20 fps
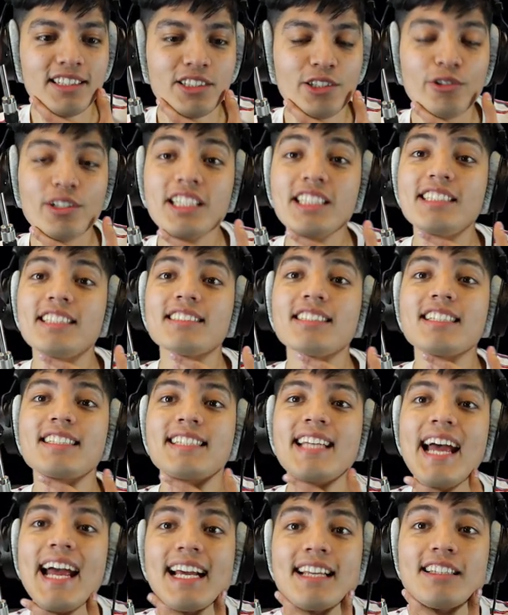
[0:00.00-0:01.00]
Dude, he just
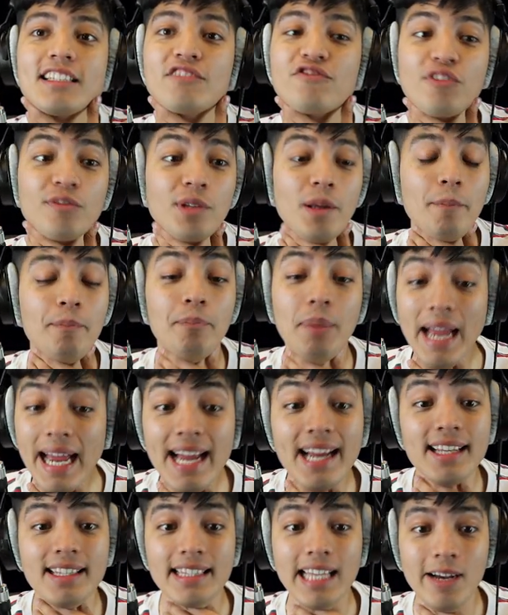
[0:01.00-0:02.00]
attacked us from the
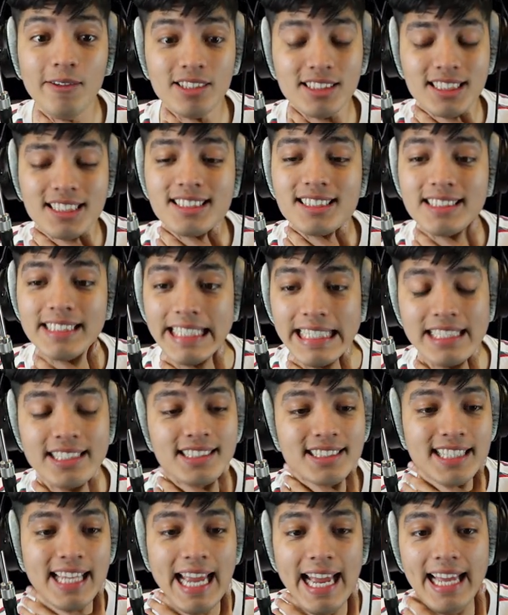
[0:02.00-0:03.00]
back! That was a sneak
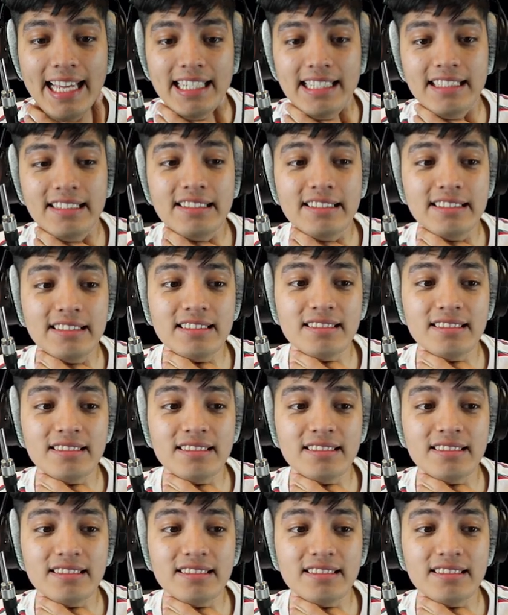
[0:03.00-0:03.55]
attack!